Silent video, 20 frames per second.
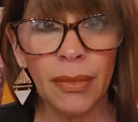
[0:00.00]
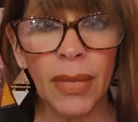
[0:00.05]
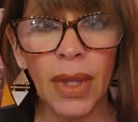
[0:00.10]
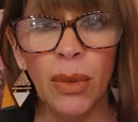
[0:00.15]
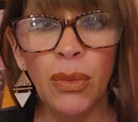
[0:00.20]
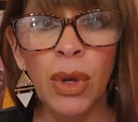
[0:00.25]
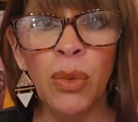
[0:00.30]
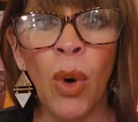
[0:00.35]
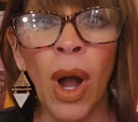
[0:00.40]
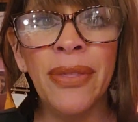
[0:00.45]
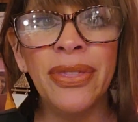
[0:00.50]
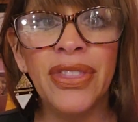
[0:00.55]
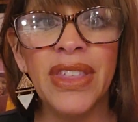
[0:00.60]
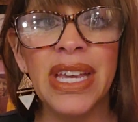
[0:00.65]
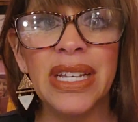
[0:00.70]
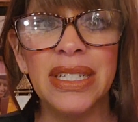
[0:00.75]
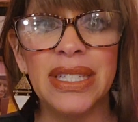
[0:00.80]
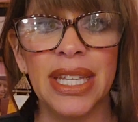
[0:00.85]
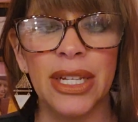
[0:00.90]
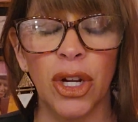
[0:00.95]
We want
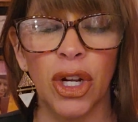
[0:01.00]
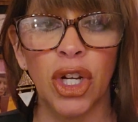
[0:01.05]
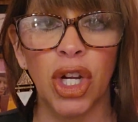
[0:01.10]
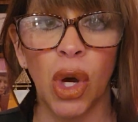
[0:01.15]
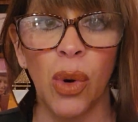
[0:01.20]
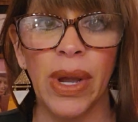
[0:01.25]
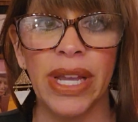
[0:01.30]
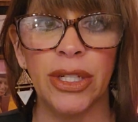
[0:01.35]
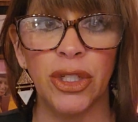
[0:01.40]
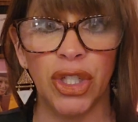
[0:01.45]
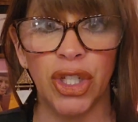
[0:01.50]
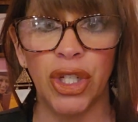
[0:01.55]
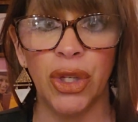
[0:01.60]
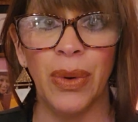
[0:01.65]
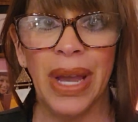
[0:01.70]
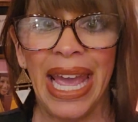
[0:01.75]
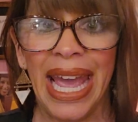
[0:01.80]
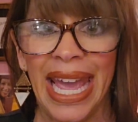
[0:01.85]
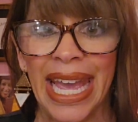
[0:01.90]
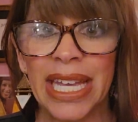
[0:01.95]
things that are going
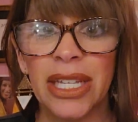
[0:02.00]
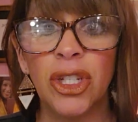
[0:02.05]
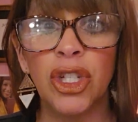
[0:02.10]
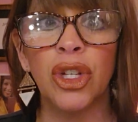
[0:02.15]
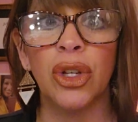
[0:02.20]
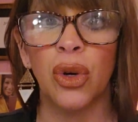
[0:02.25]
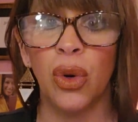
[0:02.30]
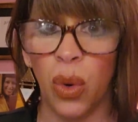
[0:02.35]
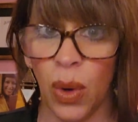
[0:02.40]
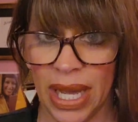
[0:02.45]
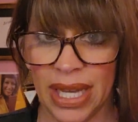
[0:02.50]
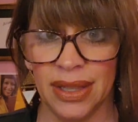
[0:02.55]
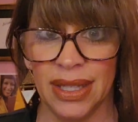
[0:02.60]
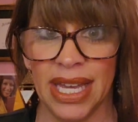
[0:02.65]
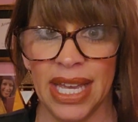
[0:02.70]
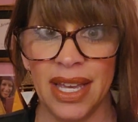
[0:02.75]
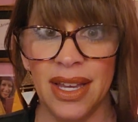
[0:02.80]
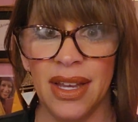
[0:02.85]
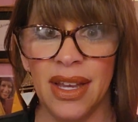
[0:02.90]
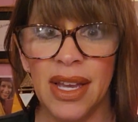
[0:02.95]
to age
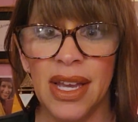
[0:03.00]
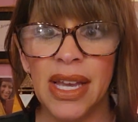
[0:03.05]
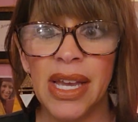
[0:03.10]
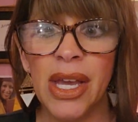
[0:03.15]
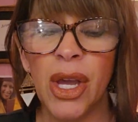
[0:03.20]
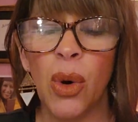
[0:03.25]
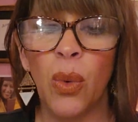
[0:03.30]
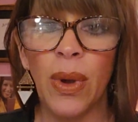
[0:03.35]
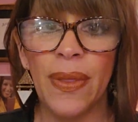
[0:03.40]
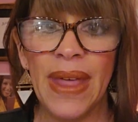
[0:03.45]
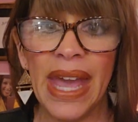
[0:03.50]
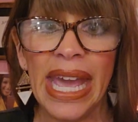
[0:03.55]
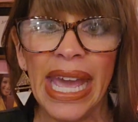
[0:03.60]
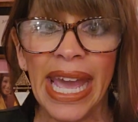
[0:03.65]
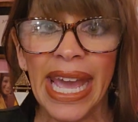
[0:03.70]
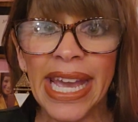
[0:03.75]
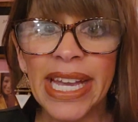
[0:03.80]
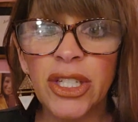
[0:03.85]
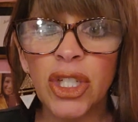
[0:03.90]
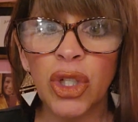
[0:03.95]
quickly. When they
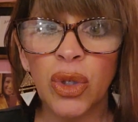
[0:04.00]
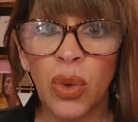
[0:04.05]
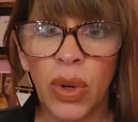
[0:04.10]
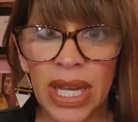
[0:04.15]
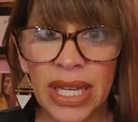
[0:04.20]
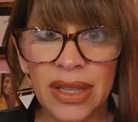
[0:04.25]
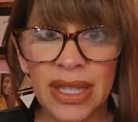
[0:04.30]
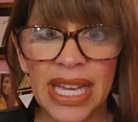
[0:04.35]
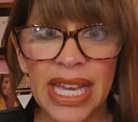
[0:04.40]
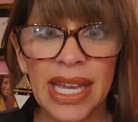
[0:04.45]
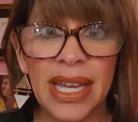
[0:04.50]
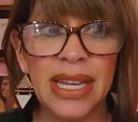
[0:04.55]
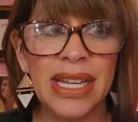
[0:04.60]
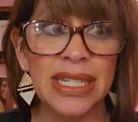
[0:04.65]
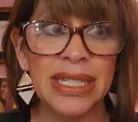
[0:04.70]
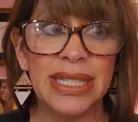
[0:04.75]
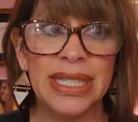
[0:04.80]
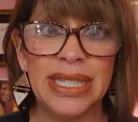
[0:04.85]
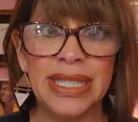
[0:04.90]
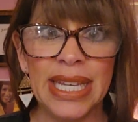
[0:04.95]
age quickly,
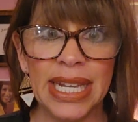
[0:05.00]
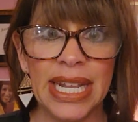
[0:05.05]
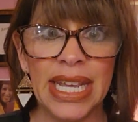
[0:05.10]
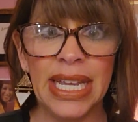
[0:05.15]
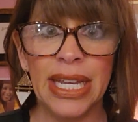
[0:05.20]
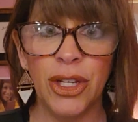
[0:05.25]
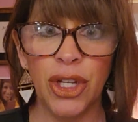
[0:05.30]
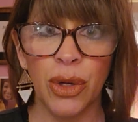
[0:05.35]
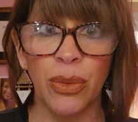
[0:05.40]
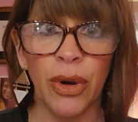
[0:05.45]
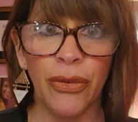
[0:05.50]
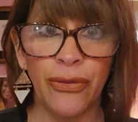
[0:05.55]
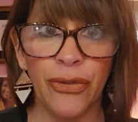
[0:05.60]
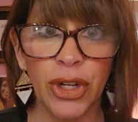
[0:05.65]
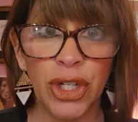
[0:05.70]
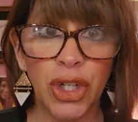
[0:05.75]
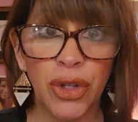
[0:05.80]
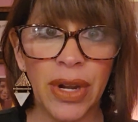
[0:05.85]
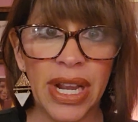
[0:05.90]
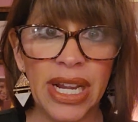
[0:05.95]
sitting in your
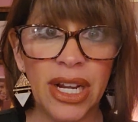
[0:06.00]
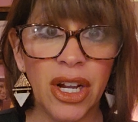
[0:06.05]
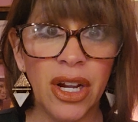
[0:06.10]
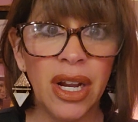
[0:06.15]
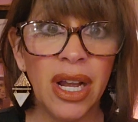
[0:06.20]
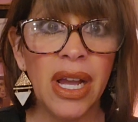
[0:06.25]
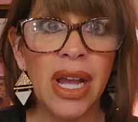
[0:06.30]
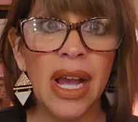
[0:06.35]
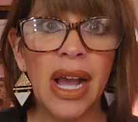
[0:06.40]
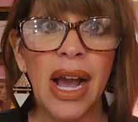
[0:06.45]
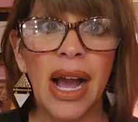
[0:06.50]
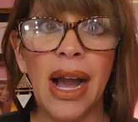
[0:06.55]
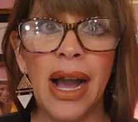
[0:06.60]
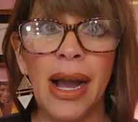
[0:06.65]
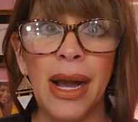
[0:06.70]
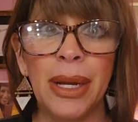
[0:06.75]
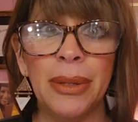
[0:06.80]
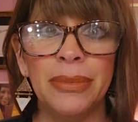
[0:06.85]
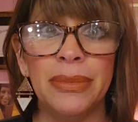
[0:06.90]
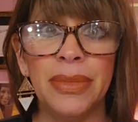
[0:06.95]
refrigerator,
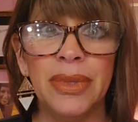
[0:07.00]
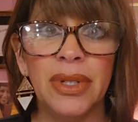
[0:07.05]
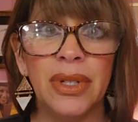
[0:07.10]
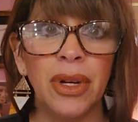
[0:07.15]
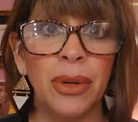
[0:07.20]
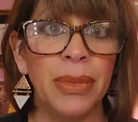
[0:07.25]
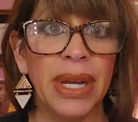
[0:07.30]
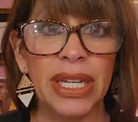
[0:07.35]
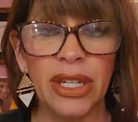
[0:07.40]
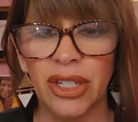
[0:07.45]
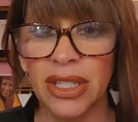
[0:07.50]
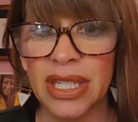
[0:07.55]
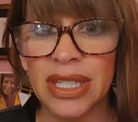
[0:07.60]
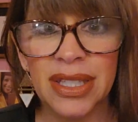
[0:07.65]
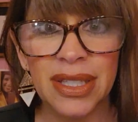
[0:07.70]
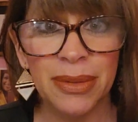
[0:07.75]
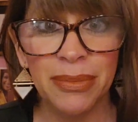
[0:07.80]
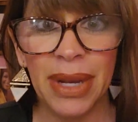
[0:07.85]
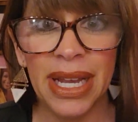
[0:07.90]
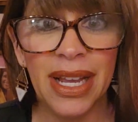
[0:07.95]
oh my
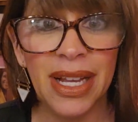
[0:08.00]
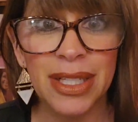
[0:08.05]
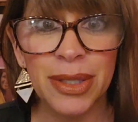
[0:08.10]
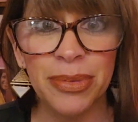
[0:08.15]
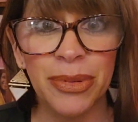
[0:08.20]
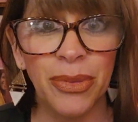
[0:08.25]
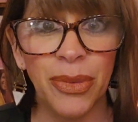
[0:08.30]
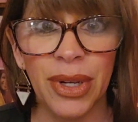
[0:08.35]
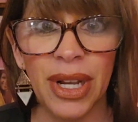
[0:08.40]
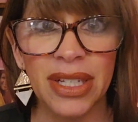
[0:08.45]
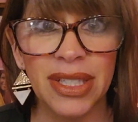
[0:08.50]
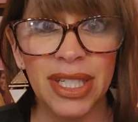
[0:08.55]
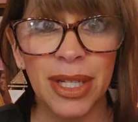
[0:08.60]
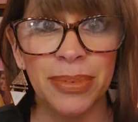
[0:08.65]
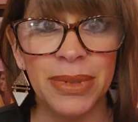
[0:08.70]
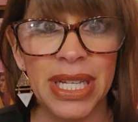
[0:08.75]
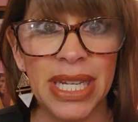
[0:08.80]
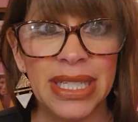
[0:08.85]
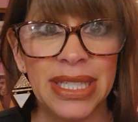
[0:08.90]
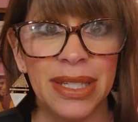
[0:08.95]
goodness, my husband will not
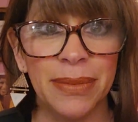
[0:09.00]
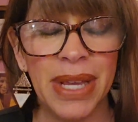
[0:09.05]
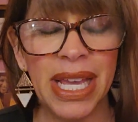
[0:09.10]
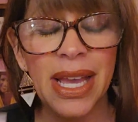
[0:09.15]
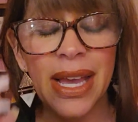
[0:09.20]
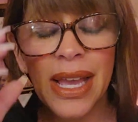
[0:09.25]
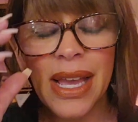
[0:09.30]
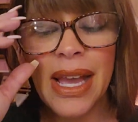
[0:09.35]
stop texting me.